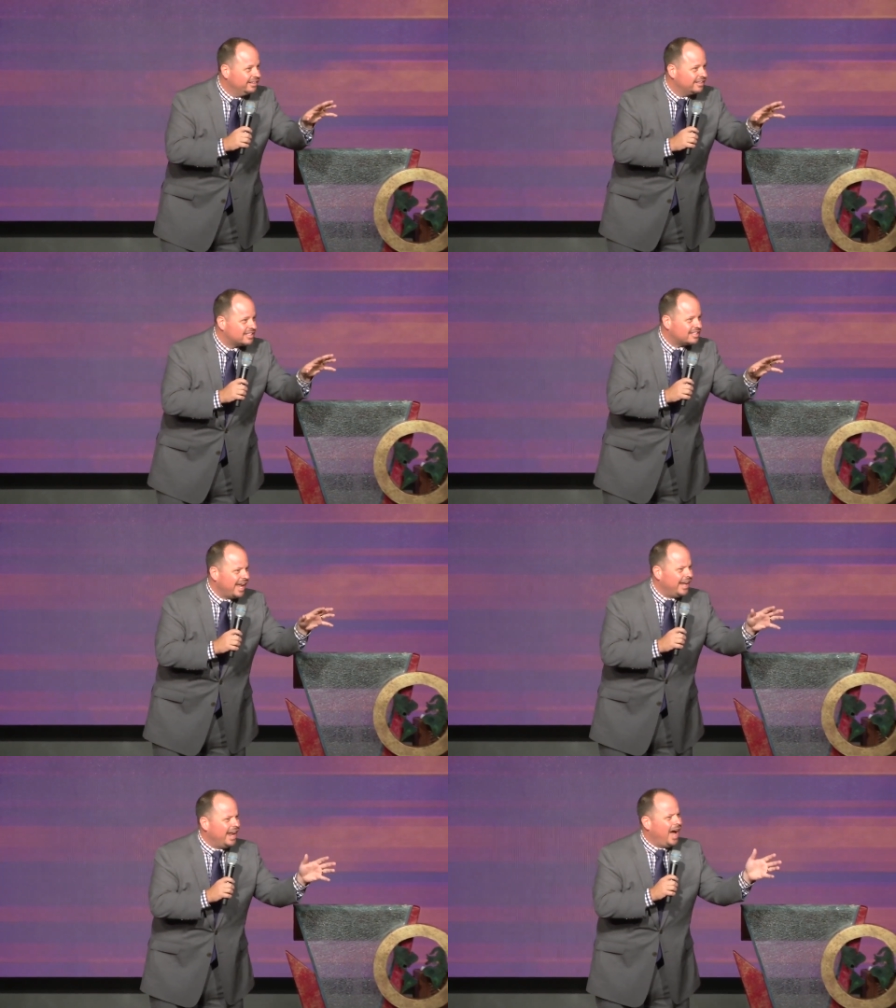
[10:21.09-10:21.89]

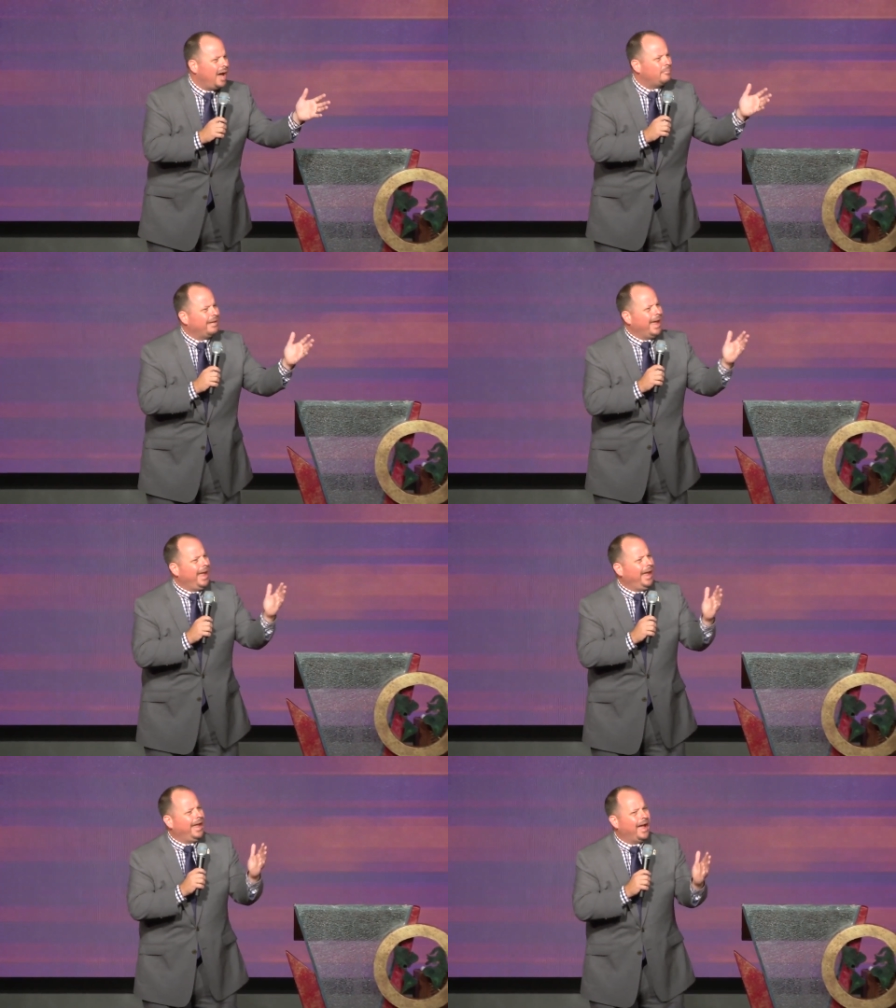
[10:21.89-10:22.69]
Staying up
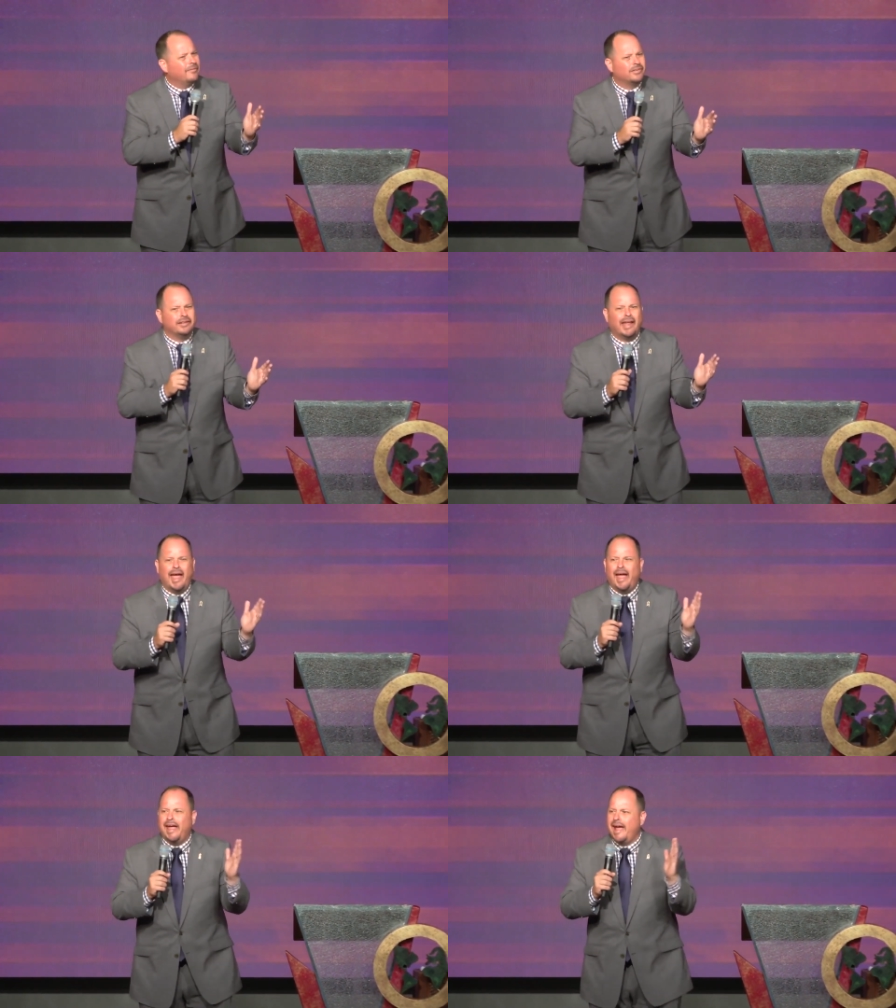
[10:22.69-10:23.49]
day after
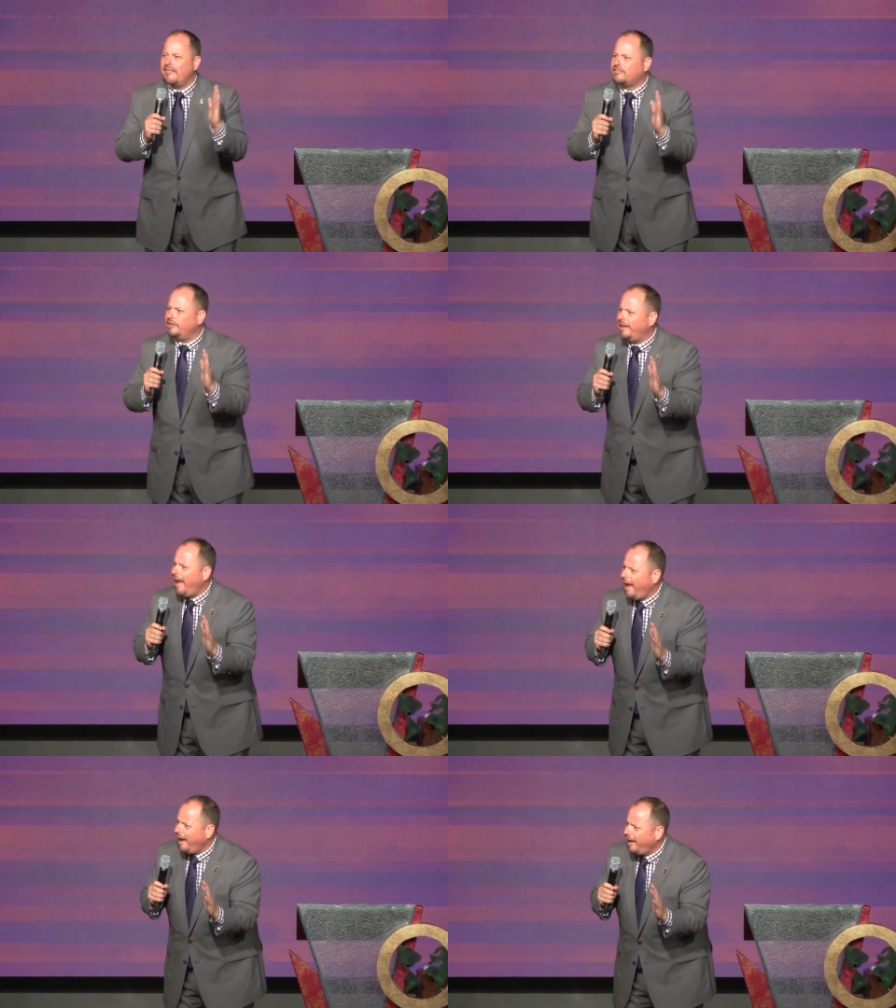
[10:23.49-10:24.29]
day after
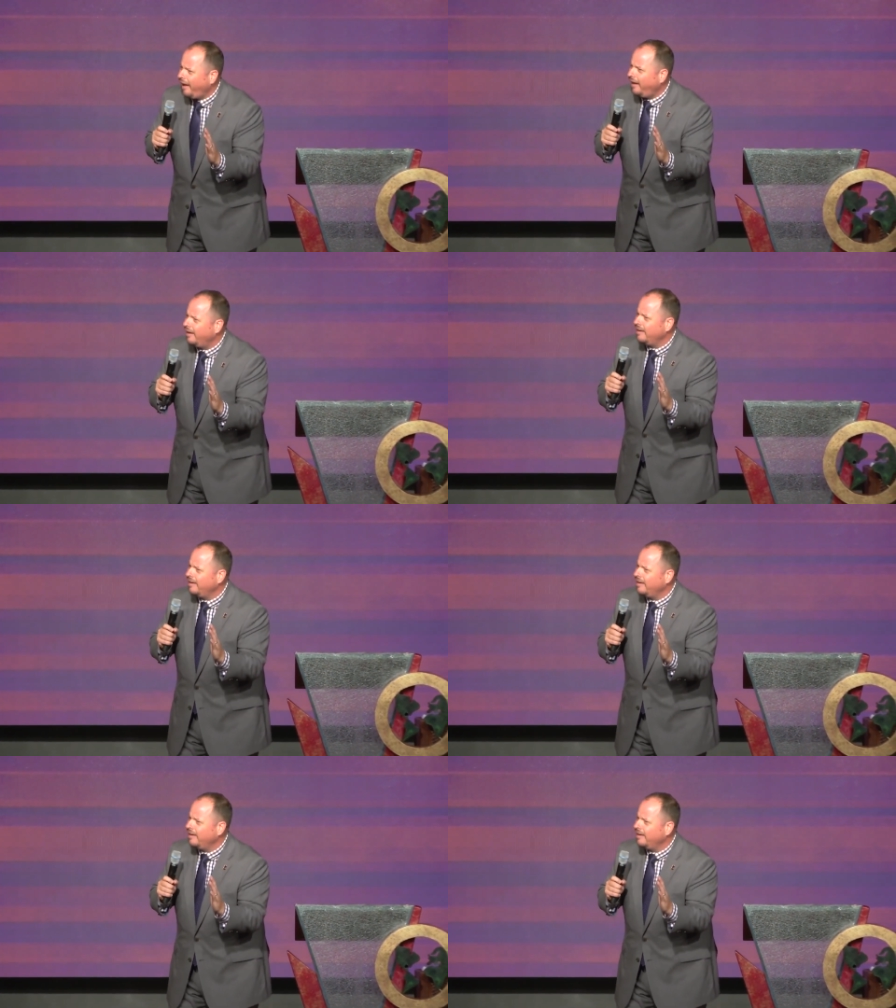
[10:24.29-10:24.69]
day.